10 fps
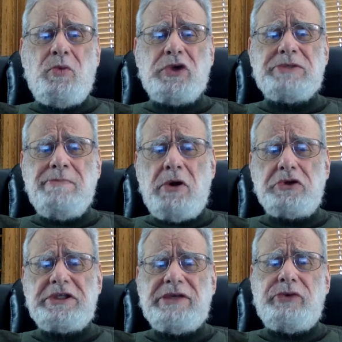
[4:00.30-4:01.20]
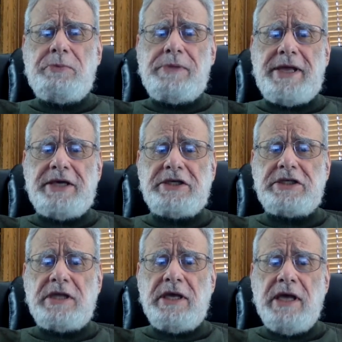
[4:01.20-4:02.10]
was mostly replaced
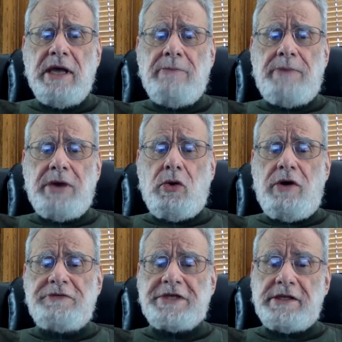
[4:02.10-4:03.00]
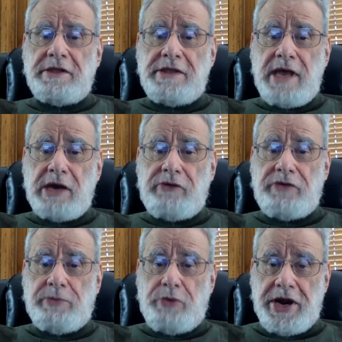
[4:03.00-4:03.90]
by offset lithography
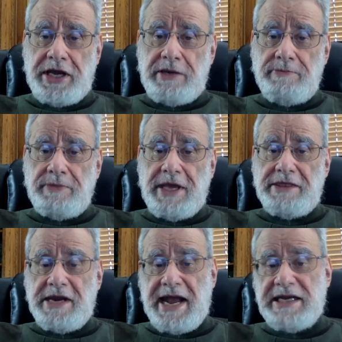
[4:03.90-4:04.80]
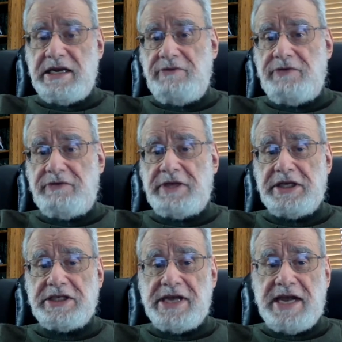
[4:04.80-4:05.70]
printing in the
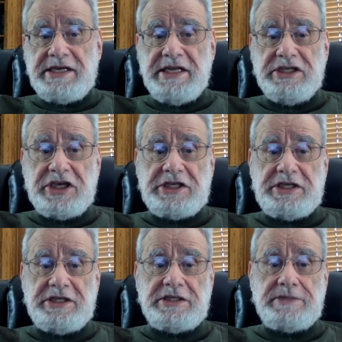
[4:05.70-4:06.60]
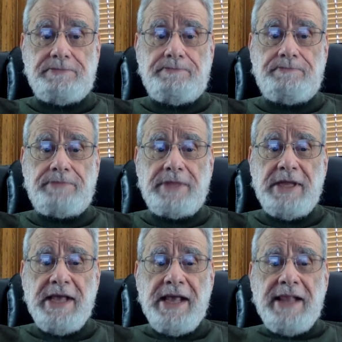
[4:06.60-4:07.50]
1950s and 1960s.
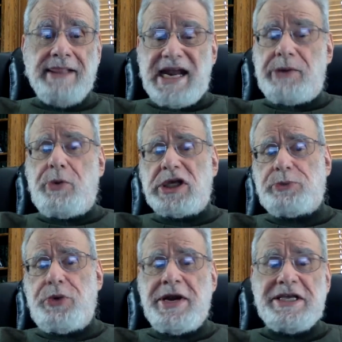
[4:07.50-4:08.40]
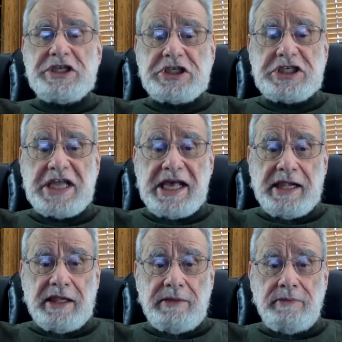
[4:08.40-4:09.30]
Letterpress printing
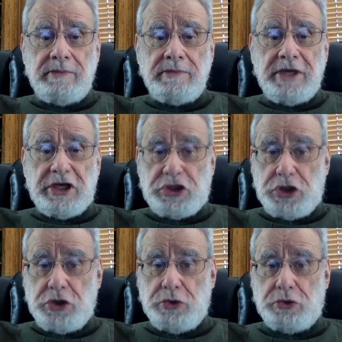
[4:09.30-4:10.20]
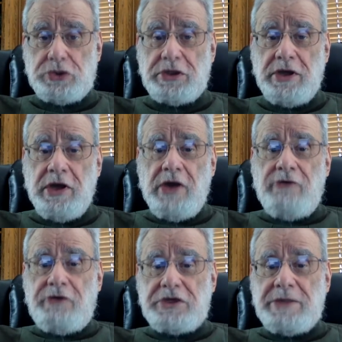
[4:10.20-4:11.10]
still is used
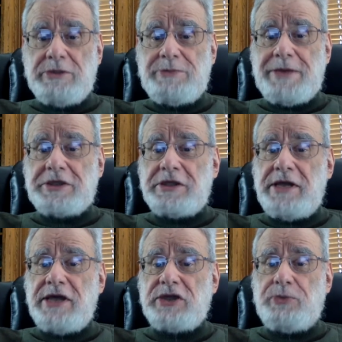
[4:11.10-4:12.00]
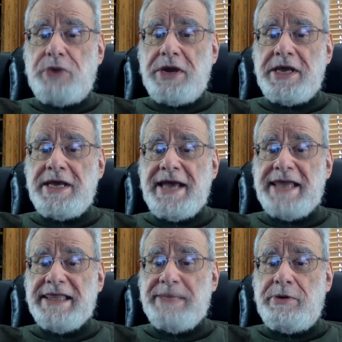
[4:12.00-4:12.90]
for some specialized printing and
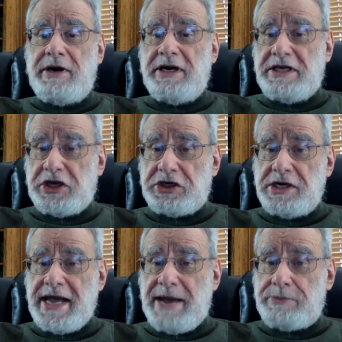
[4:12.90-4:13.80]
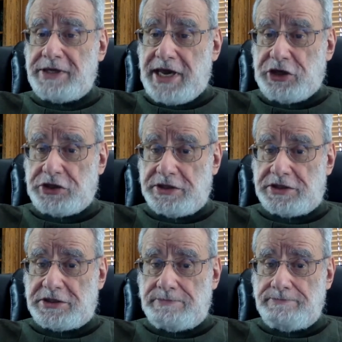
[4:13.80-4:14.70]
limited edition applications.